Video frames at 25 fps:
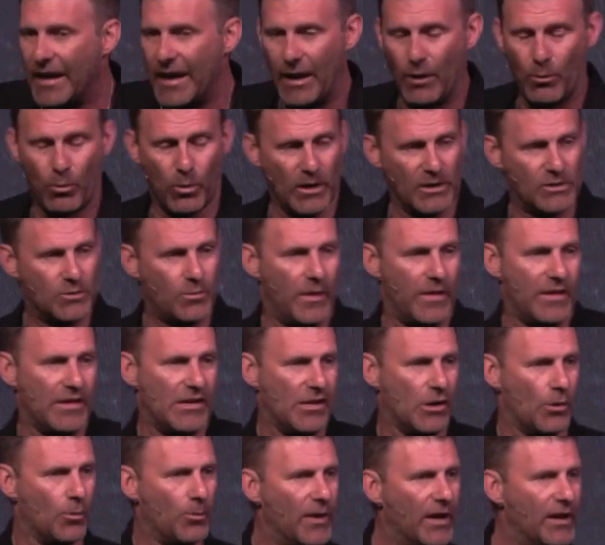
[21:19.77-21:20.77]
It works whether
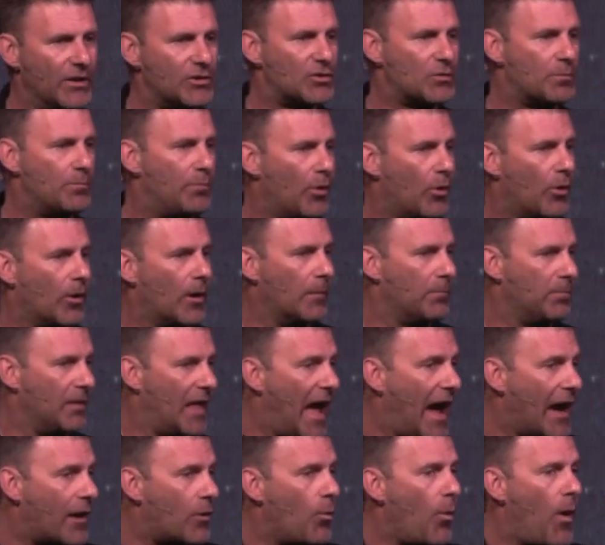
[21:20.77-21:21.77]
you're rich, poor,
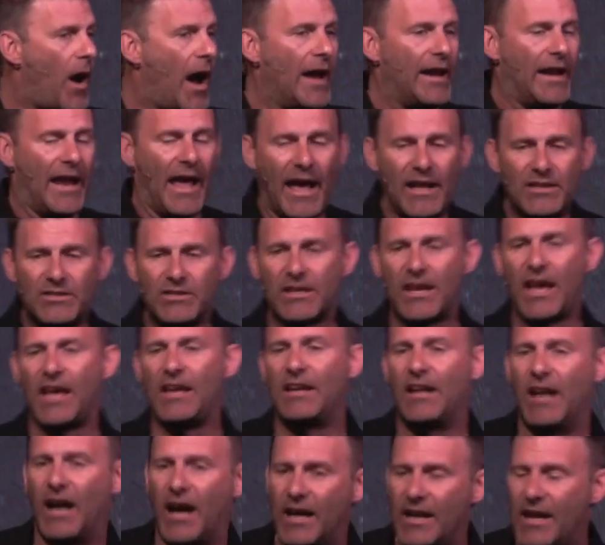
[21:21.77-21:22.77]
black, white,
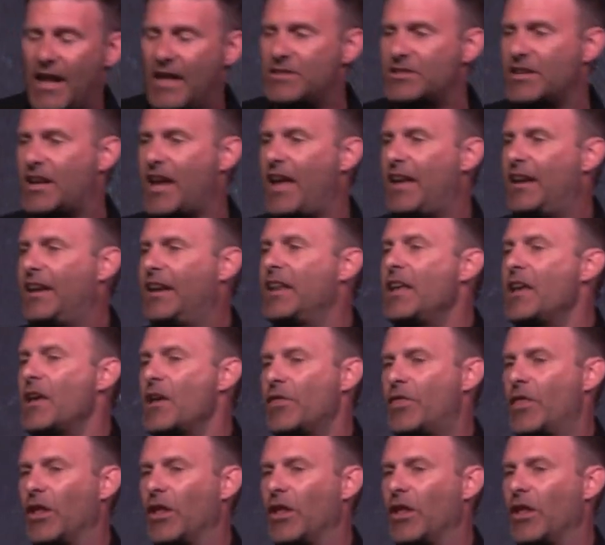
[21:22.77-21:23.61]
educated, uneducated.